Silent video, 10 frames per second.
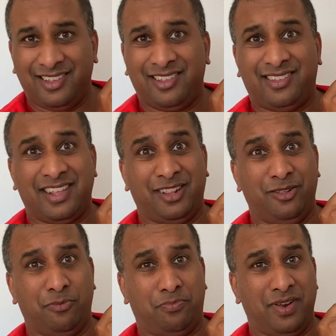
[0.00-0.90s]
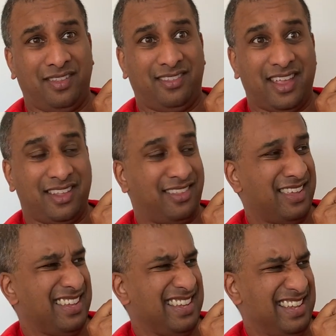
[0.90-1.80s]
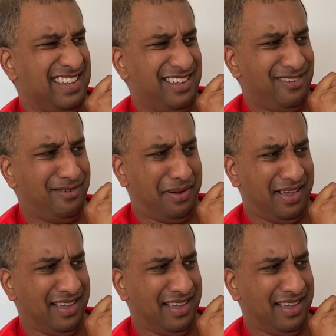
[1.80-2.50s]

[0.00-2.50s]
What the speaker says: Said the little princess. Ew.